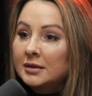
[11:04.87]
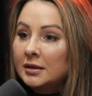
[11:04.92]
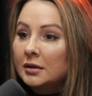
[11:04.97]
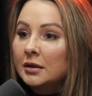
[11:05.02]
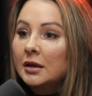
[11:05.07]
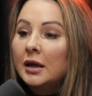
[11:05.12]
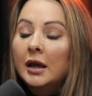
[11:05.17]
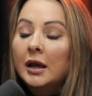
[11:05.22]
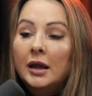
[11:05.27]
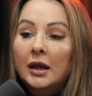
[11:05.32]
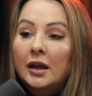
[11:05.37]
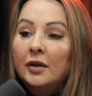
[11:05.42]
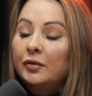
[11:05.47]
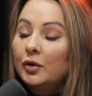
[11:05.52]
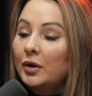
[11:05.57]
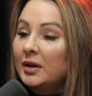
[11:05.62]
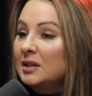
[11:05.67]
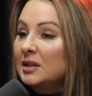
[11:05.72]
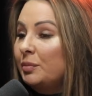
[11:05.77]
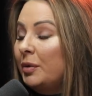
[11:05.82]
And if
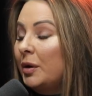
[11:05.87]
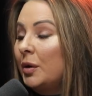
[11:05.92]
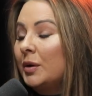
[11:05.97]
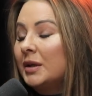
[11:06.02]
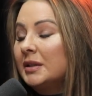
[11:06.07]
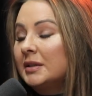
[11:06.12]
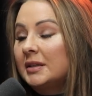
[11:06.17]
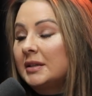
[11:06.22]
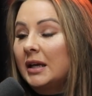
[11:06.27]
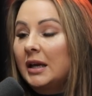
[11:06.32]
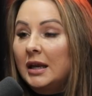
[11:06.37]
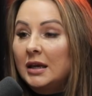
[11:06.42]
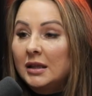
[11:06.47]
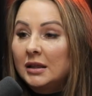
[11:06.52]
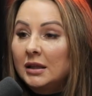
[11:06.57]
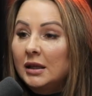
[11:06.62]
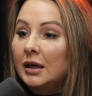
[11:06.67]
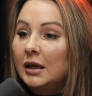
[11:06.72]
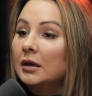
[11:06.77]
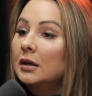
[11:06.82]
you're experiencing
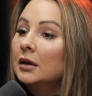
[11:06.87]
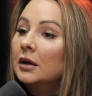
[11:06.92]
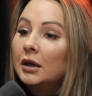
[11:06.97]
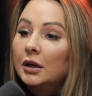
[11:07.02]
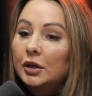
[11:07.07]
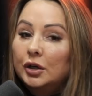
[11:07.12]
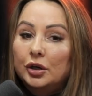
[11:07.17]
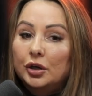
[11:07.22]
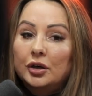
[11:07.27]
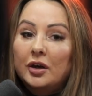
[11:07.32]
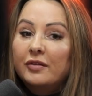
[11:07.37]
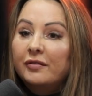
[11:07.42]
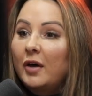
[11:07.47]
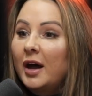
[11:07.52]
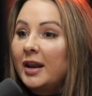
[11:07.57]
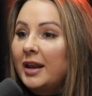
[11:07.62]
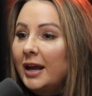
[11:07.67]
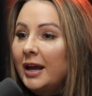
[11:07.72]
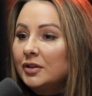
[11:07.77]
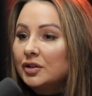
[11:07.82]
anything, you know,
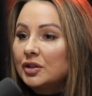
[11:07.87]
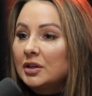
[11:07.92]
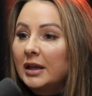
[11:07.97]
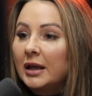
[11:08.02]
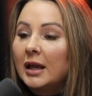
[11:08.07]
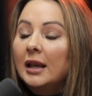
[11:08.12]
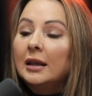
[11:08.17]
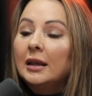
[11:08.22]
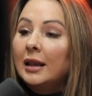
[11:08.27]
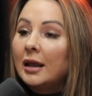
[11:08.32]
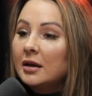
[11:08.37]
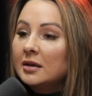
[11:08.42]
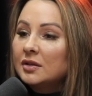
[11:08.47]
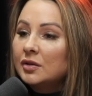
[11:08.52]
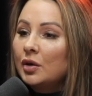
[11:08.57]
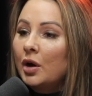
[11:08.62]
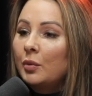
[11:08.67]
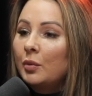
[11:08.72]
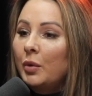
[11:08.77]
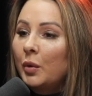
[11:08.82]
financially, let us
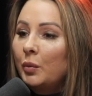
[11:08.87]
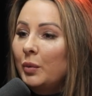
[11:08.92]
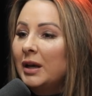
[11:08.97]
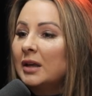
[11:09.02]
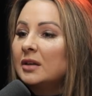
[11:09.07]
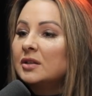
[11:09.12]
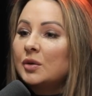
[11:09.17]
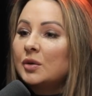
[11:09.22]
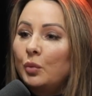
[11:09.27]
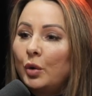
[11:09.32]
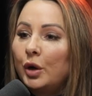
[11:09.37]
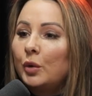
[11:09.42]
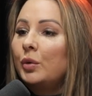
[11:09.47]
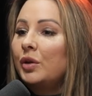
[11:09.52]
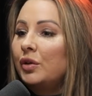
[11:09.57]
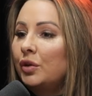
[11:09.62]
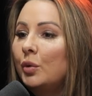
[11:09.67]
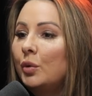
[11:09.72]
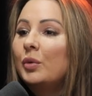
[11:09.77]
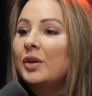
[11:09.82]
know, and we're willing to work
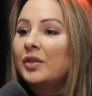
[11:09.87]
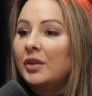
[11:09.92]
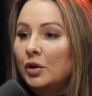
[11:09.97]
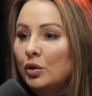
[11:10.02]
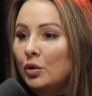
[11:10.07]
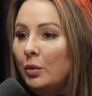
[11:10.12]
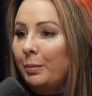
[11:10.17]
with you within your